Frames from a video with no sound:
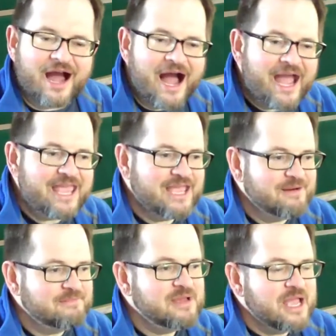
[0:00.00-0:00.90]
I
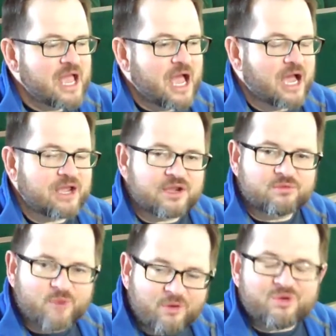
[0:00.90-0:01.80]
am
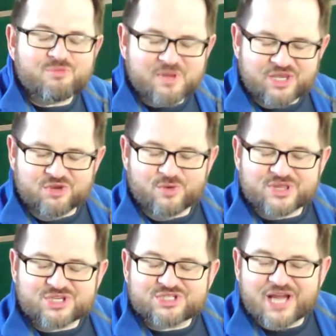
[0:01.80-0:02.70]
welcoming you
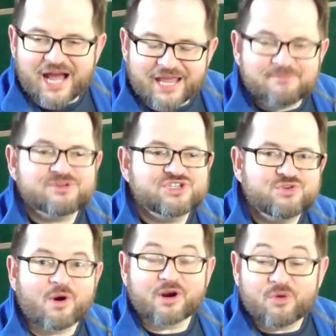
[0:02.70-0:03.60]
at this time
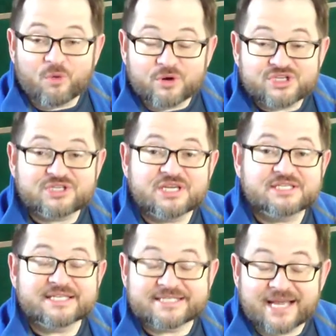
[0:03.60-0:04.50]
to our course,
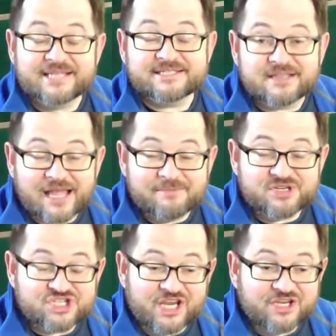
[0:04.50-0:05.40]
The Science of
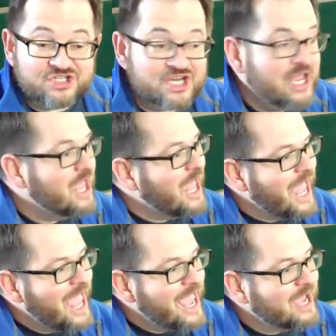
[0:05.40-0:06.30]
Climate Change.
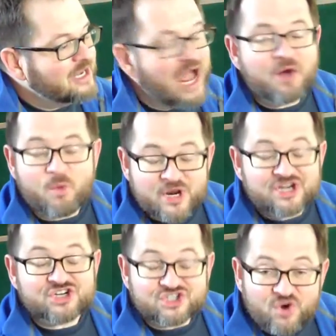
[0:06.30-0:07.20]
And I
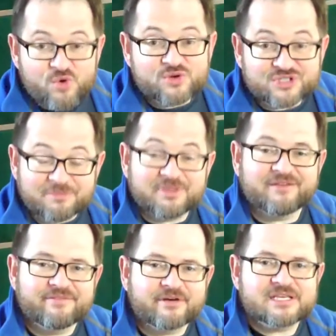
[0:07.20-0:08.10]
wanted to show you
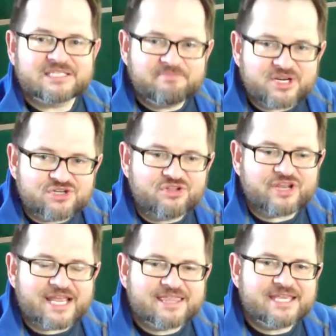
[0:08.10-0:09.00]
something very special
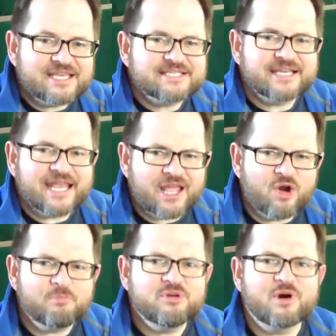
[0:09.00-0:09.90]
that I think is going to
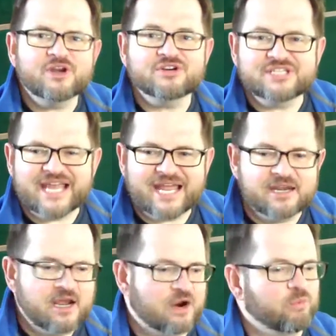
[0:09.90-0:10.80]
help you
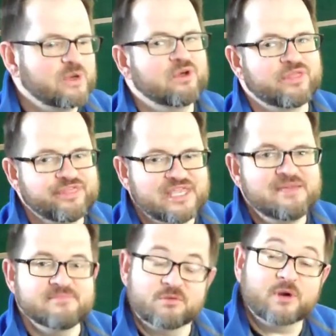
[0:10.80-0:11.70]
understand a real
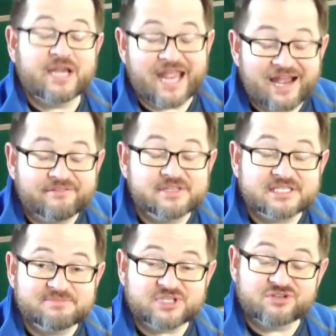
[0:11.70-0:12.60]
theme that we're going to have
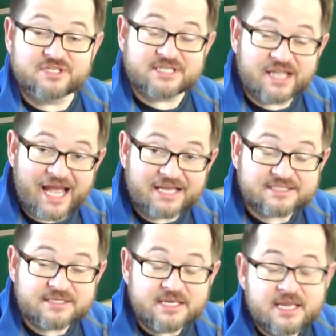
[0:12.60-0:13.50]
this semester in this
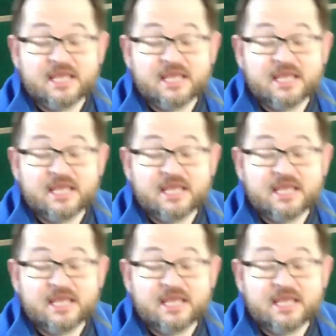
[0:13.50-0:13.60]
class.